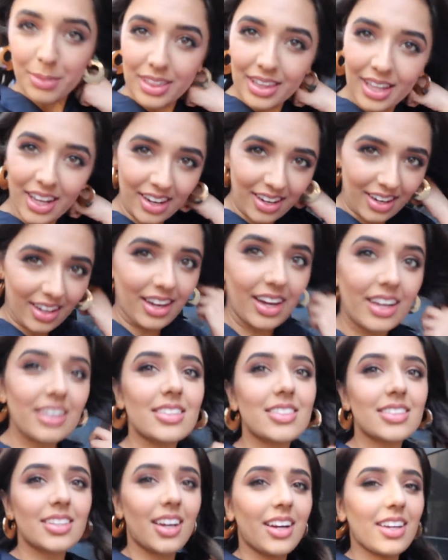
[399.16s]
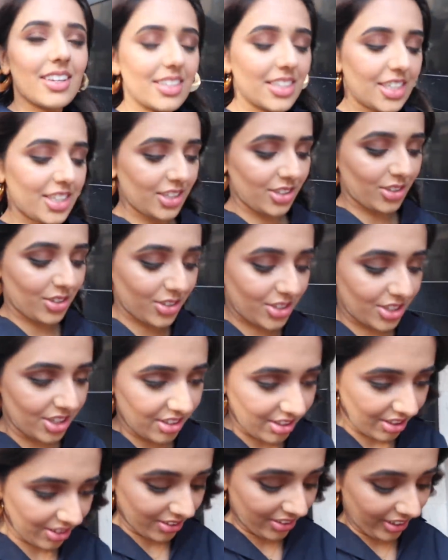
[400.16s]
But then I decided not to
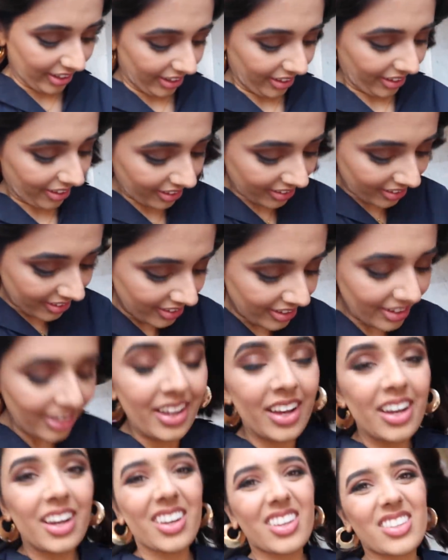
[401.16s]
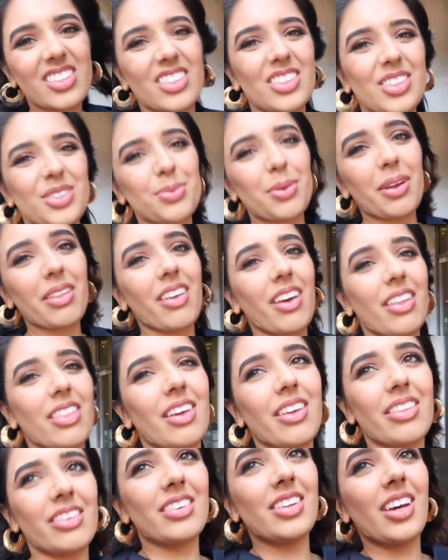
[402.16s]
go there because I just went there
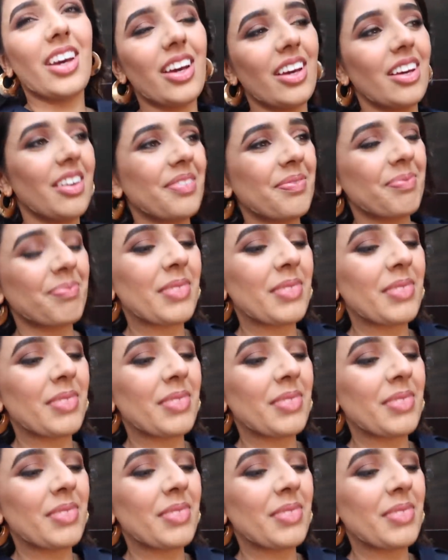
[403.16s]
the other day.